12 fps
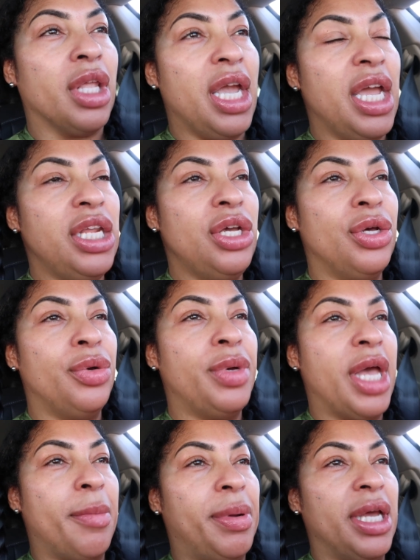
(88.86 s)
anywho,
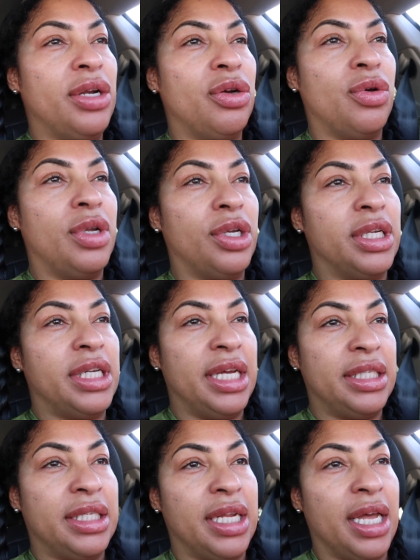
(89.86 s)
we had planned on going on a
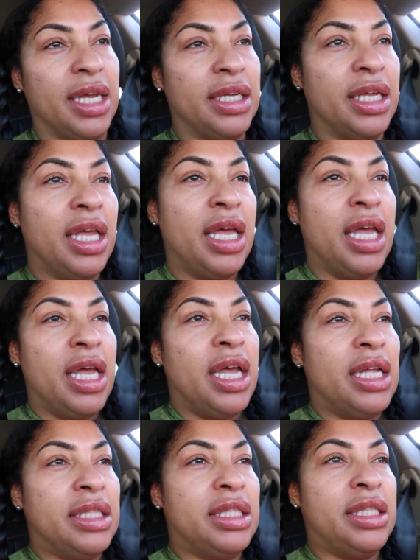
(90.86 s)
date today.
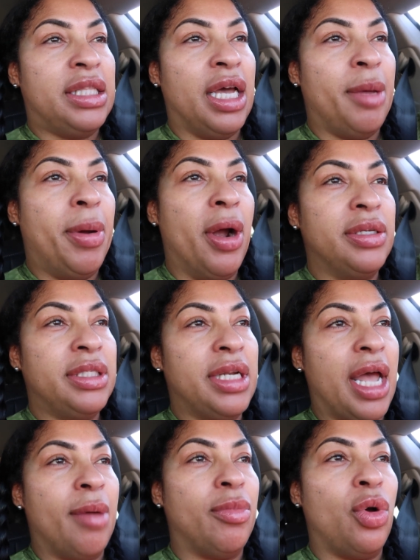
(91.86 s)
The person
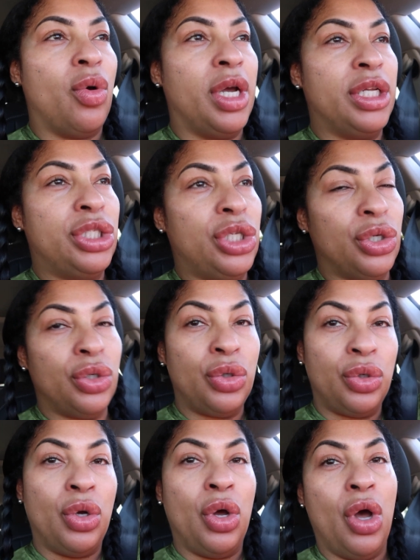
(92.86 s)
that I'm going
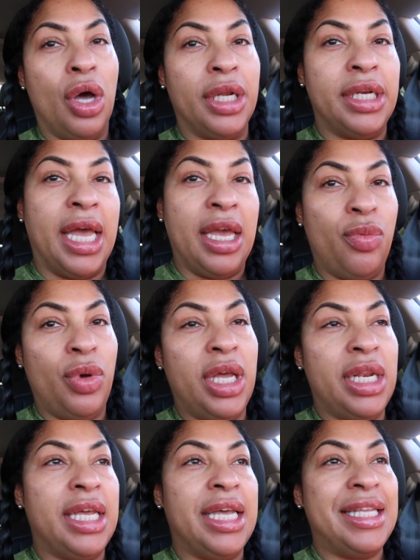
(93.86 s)
to on a date
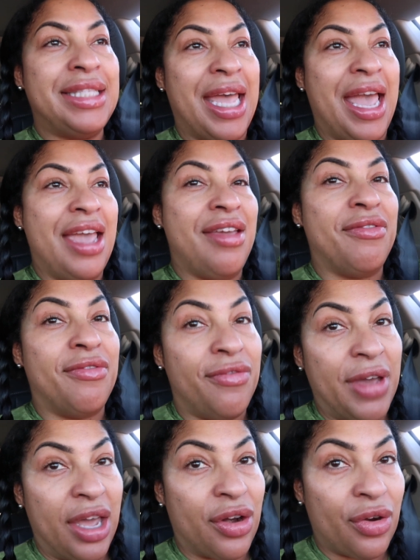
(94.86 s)
with is a
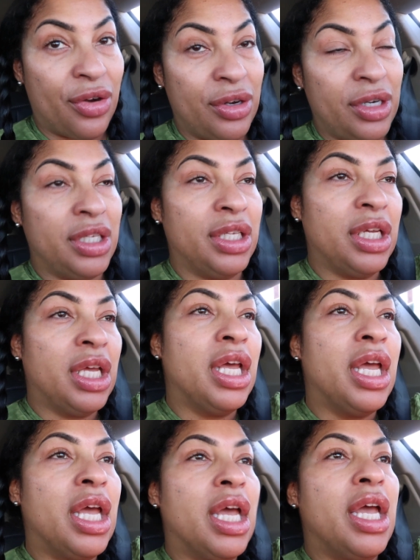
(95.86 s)
veteran,
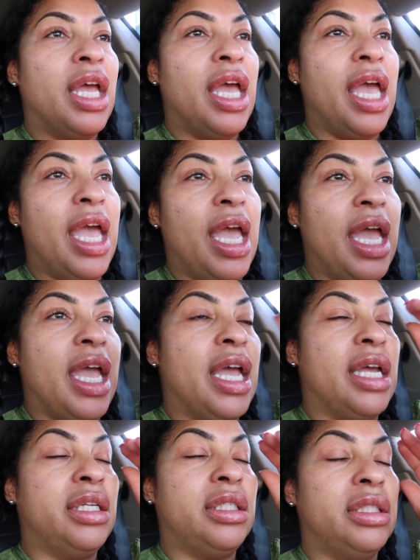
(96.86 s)

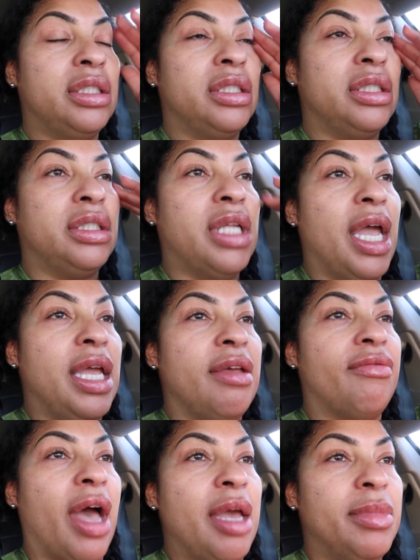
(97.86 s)
and they
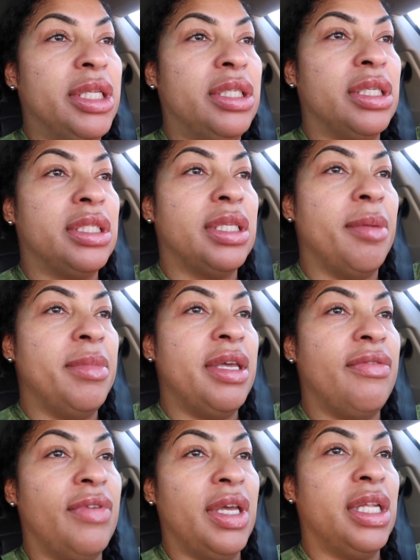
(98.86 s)
invite me to some
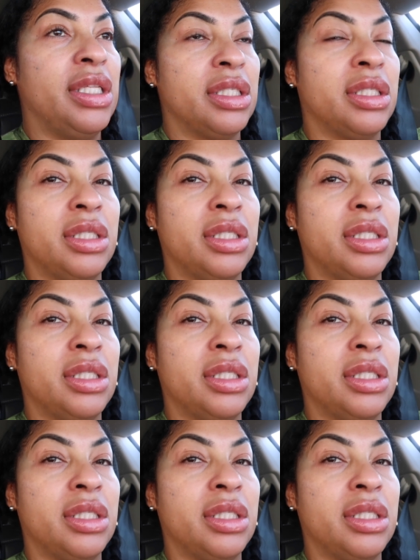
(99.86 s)
event,